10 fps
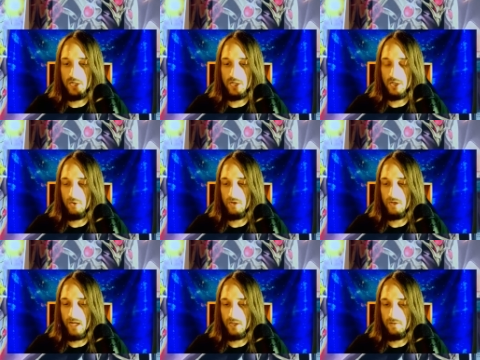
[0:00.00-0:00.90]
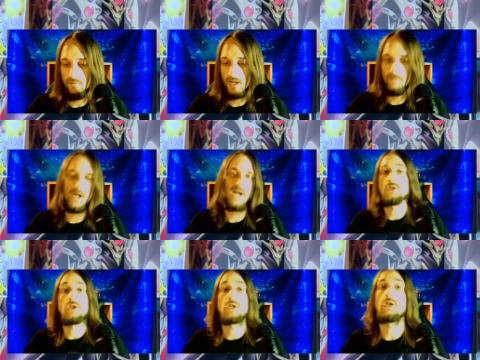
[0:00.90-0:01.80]
You can go into Halki Fibrax,
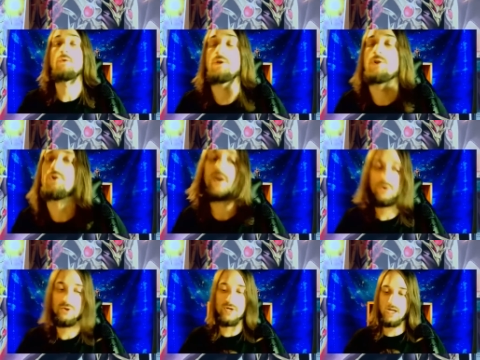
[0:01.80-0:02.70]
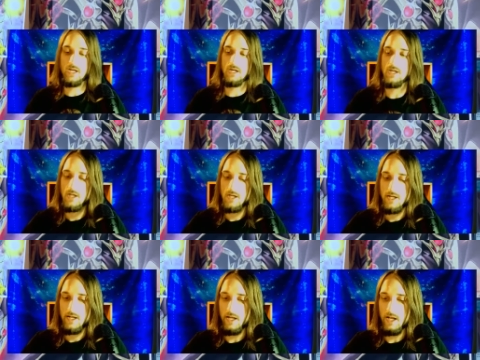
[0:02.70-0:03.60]
you can go into Striker Dragon,
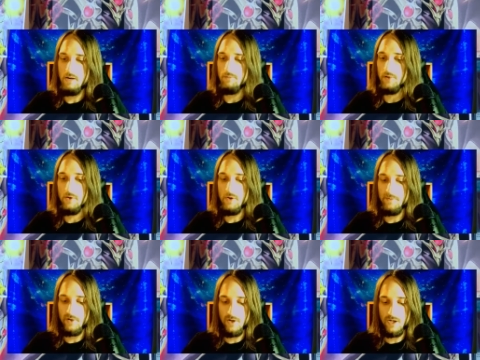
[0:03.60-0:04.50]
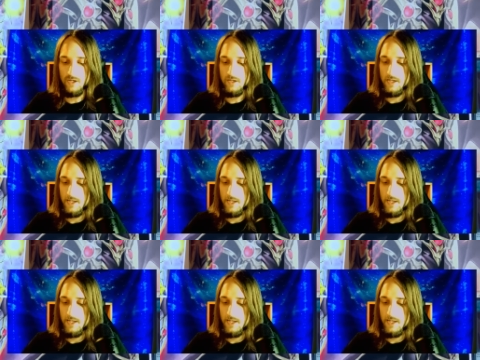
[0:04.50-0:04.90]
and blow up a card.